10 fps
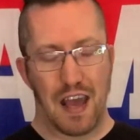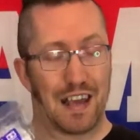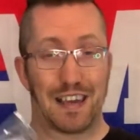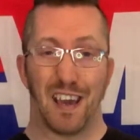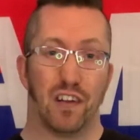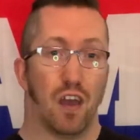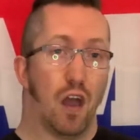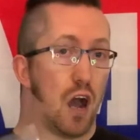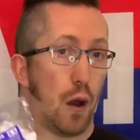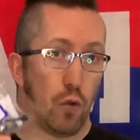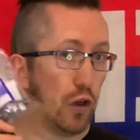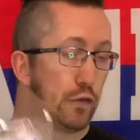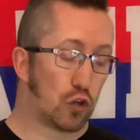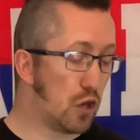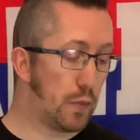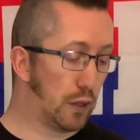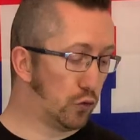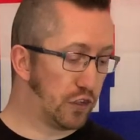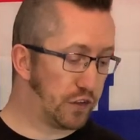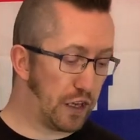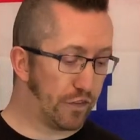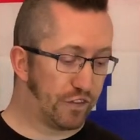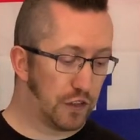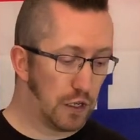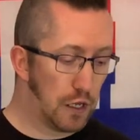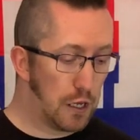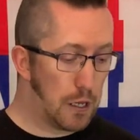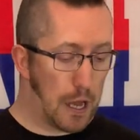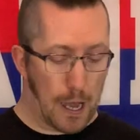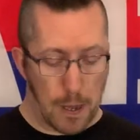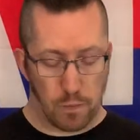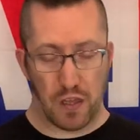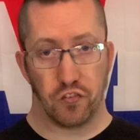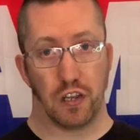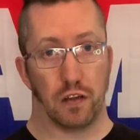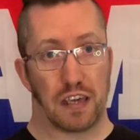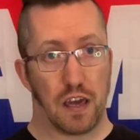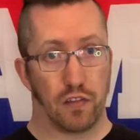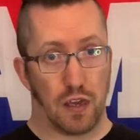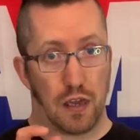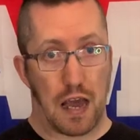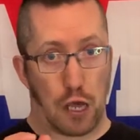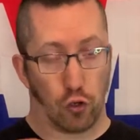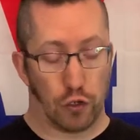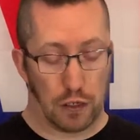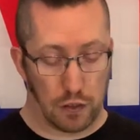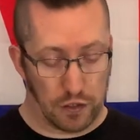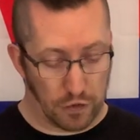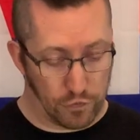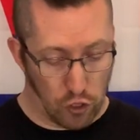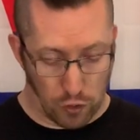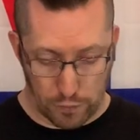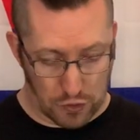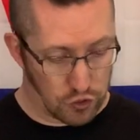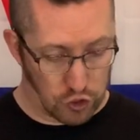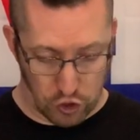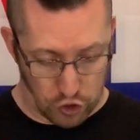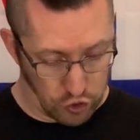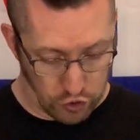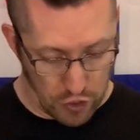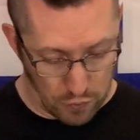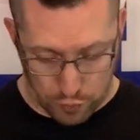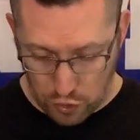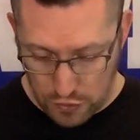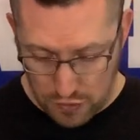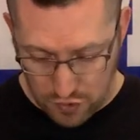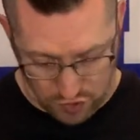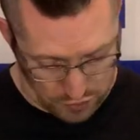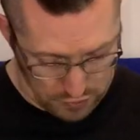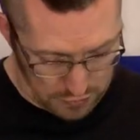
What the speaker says: Again, I'm not even going to build the diff until I get the alloy diff nut, because there's just no point.